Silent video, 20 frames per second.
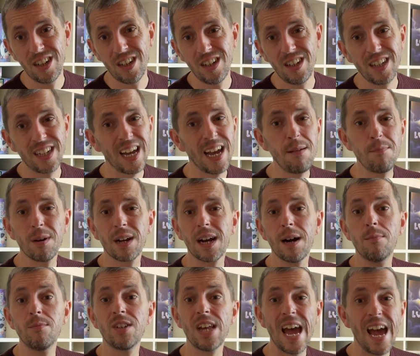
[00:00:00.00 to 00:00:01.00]
The game
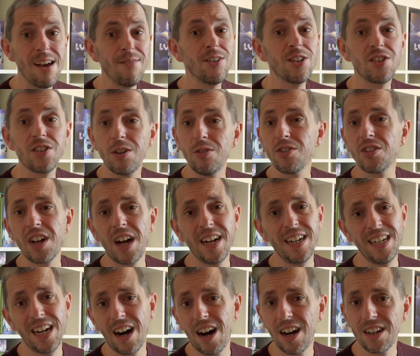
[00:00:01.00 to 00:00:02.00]
becomes ever so
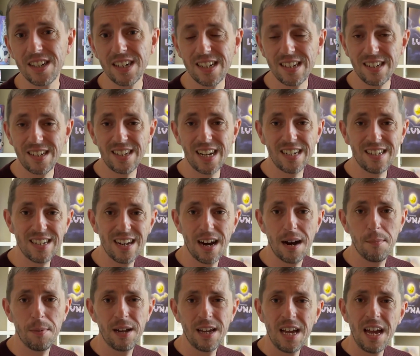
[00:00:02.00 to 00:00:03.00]
slightly harder to set
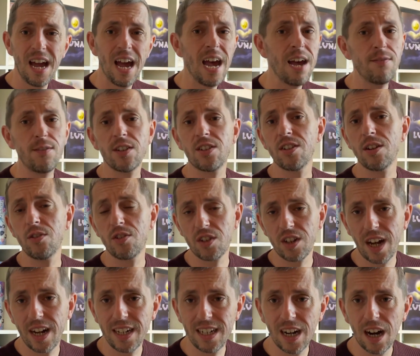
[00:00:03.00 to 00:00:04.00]
up, ever so
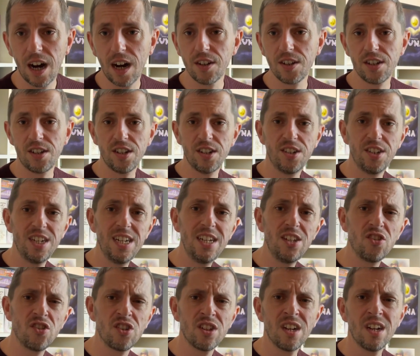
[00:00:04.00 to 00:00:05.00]
slightly harder to
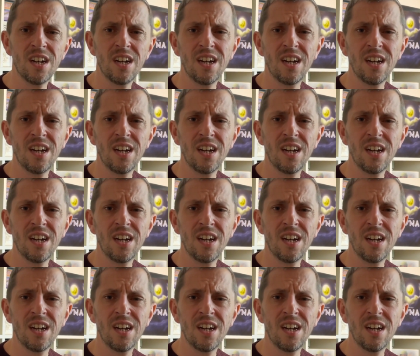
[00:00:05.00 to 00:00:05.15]
teach,